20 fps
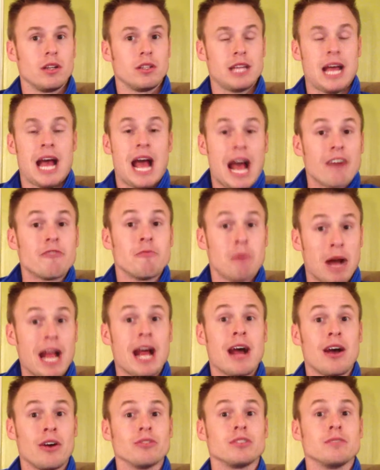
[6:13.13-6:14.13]
to have my
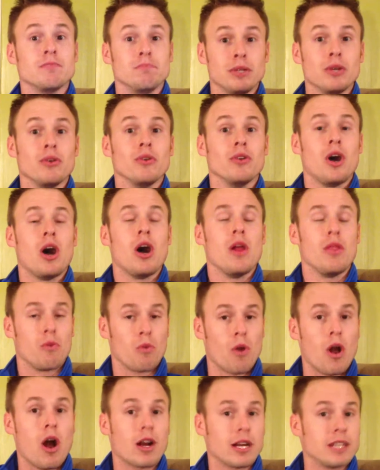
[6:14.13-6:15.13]
house built on the
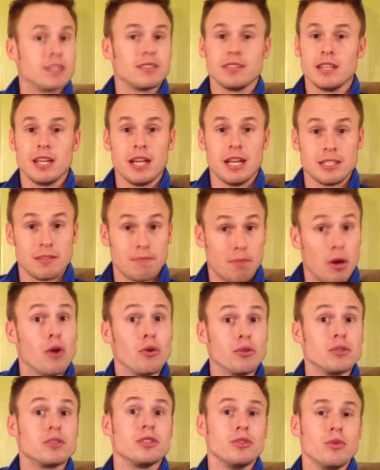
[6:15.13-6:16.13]
rock as
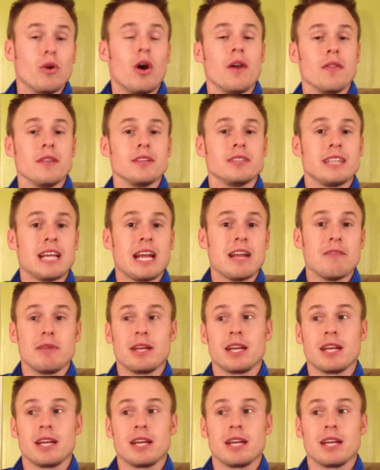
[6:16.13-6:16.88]
opposed to on the sand?